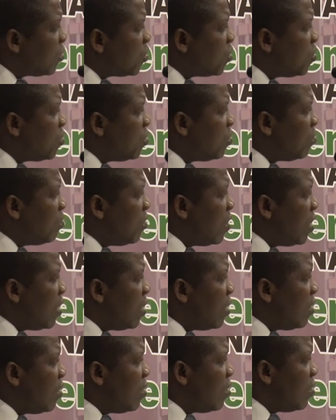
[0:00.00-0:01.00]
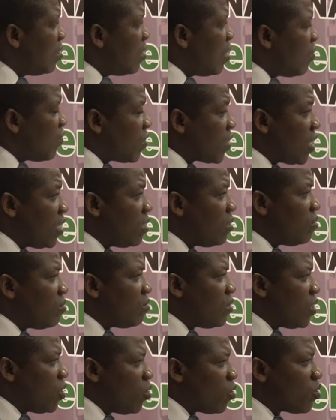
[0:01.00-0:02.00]
through African
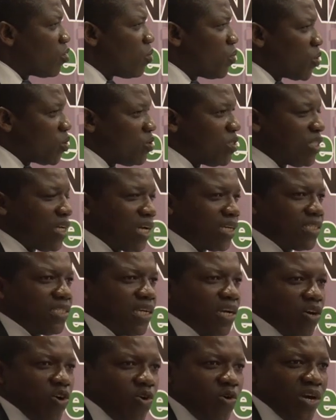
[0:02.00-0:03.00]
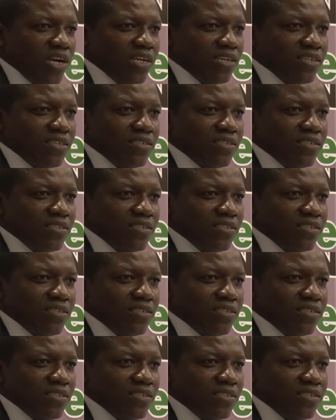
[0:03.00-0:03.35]
Growth Opportunity Act, AGOA.